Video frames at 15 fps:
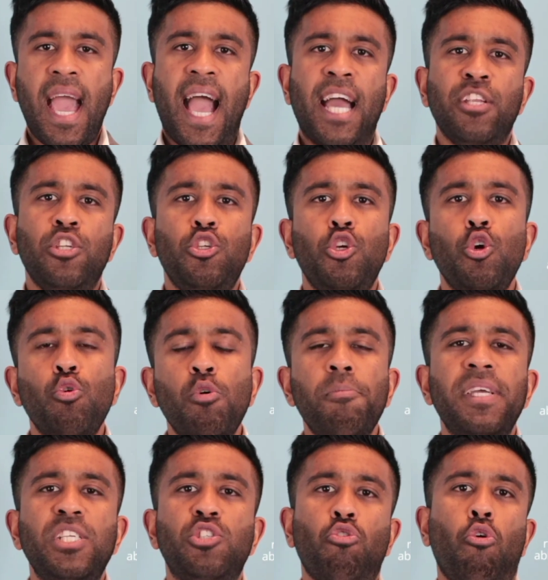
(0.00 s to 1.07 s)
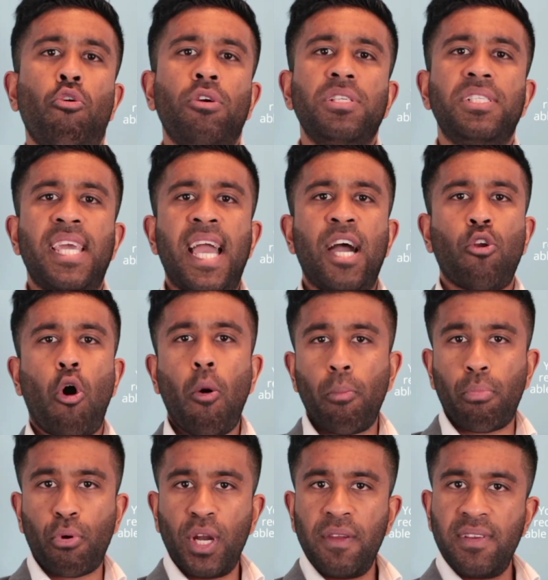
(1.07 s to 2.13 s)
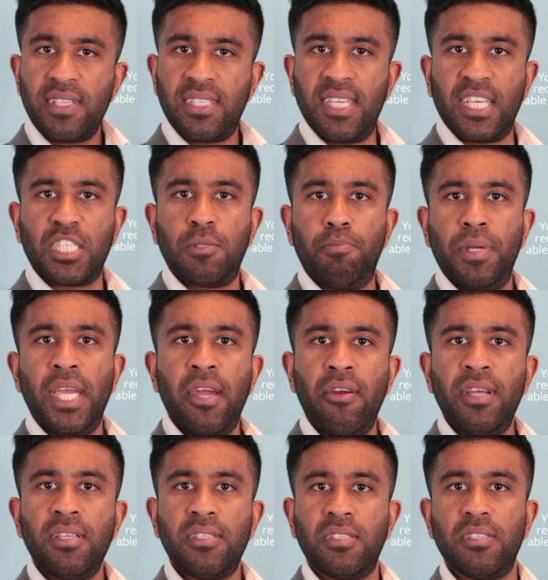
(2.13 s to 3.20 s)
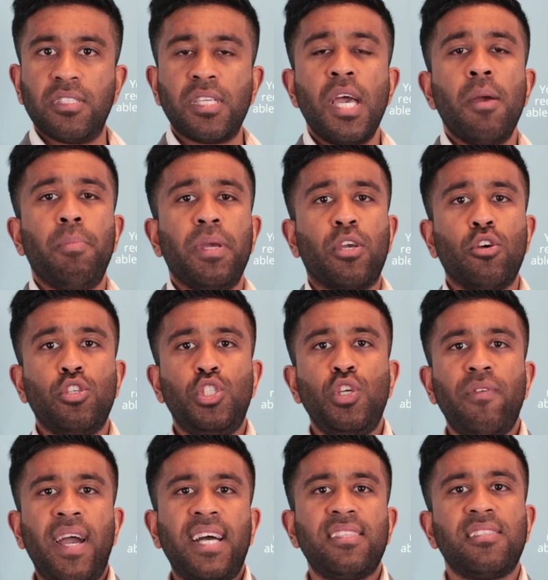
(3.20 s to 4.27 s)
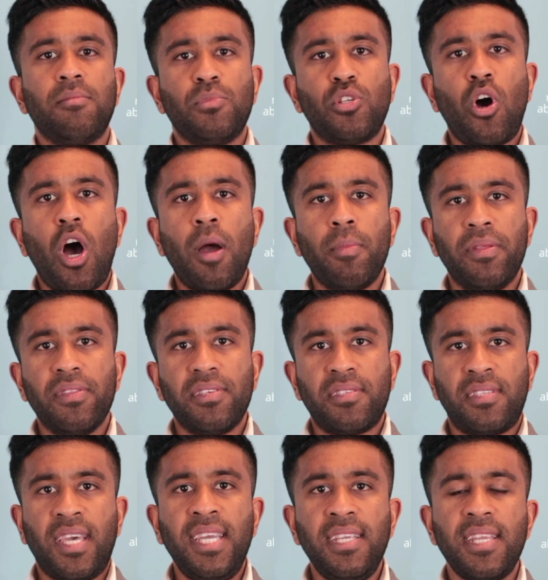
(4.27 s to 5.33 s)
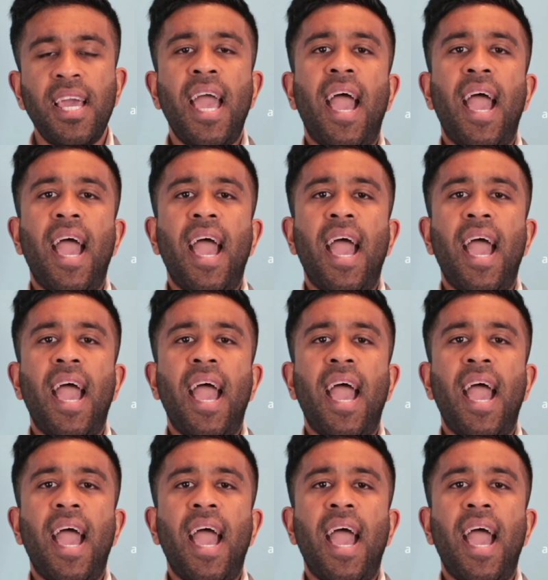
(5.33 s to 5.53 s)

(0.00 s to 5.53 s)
And you will be drawing down on previous experiences because you've had some time in the seat,